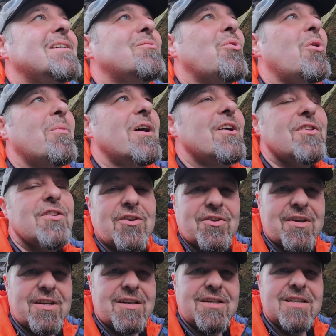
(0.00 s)
One way or the
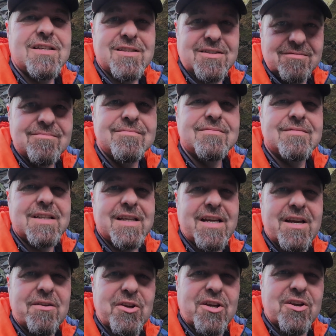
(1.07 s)
other,
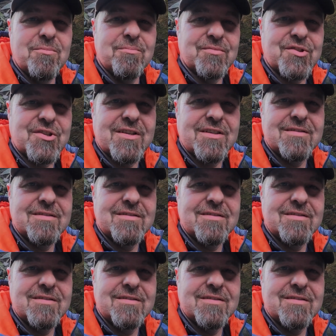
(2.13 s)
here it comes.